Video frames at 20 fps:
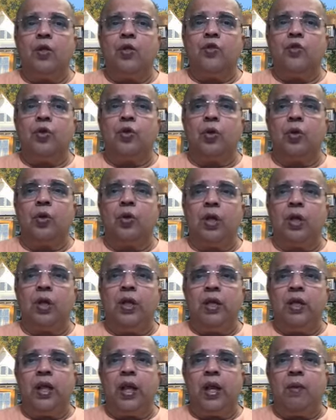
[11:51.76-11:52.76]
So
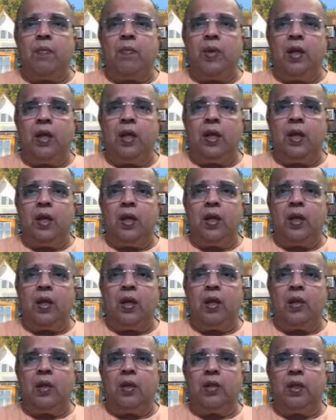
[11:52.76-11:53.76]
he can be
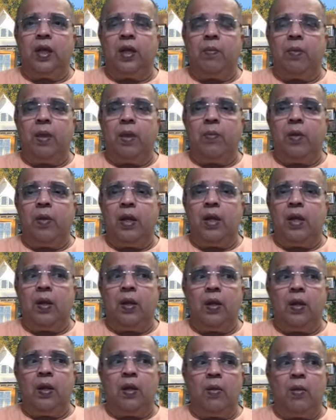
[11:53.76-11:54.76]
that baby,
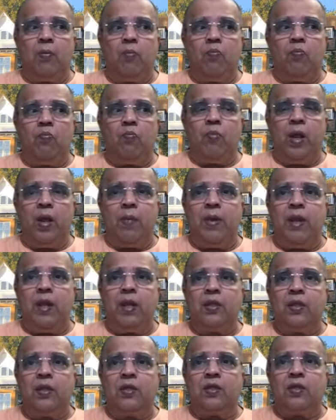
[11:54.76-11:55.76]
maybe
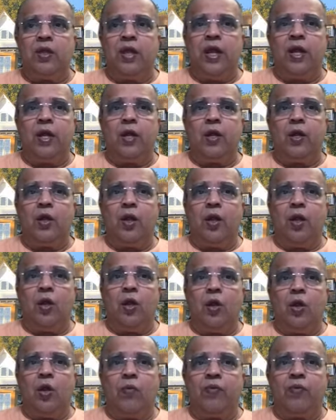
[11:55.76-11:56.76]
in the state
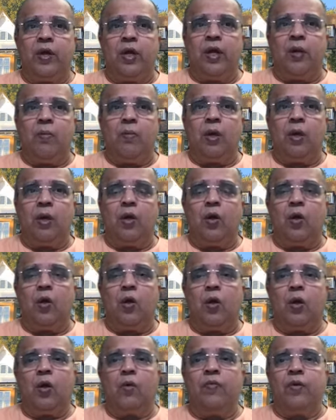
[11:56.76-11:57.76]
of a demon
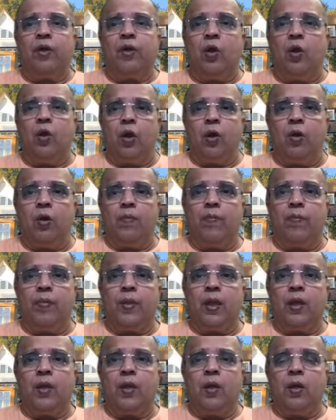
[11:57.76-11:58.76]
or of a god.
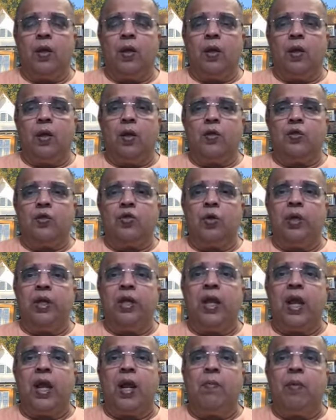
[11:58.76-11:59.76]
So he
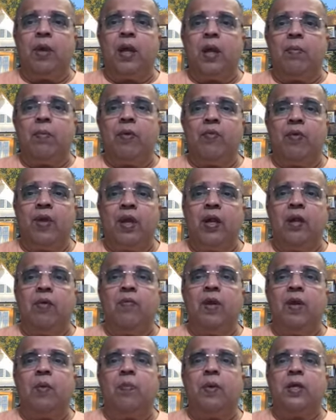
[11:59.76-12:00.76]
can become a very
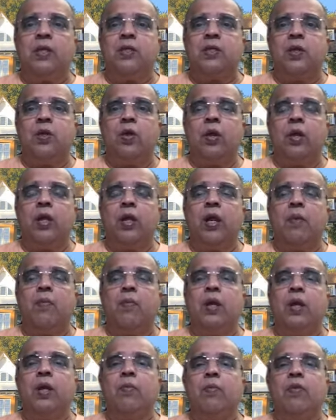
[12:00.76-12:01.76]
evil person or he can
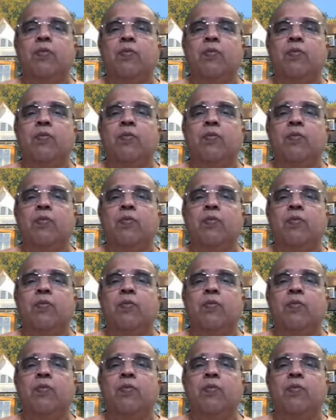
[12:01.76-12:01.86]
become